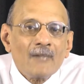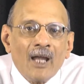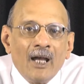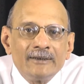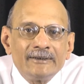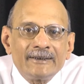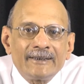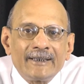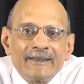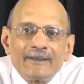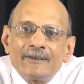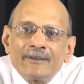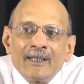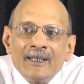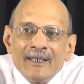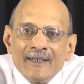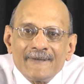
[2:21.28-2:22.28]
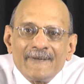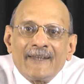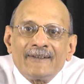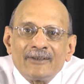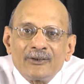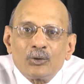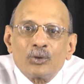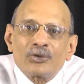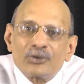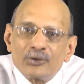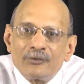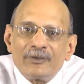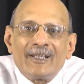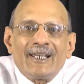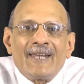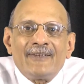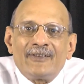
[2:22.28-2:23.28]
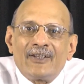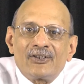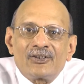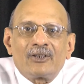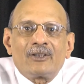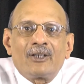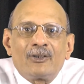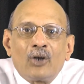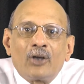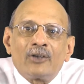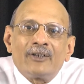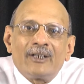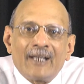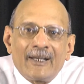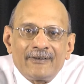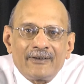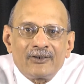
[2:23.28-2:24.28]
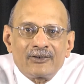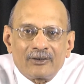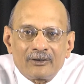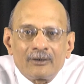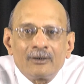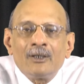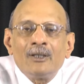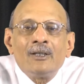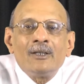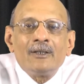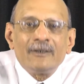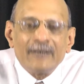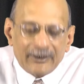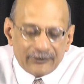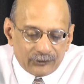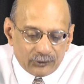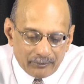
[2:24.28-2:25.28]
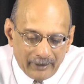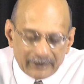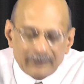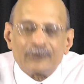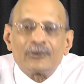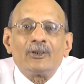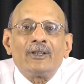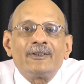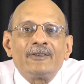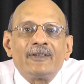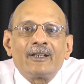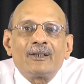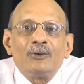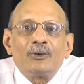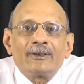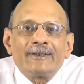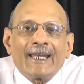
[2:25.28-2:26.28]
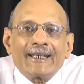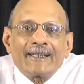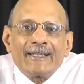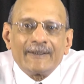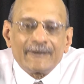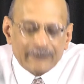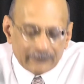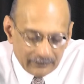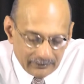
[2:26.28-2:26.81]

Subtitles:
other things, that the notion of realization and not realization tends to matter. So let's take a look at that case.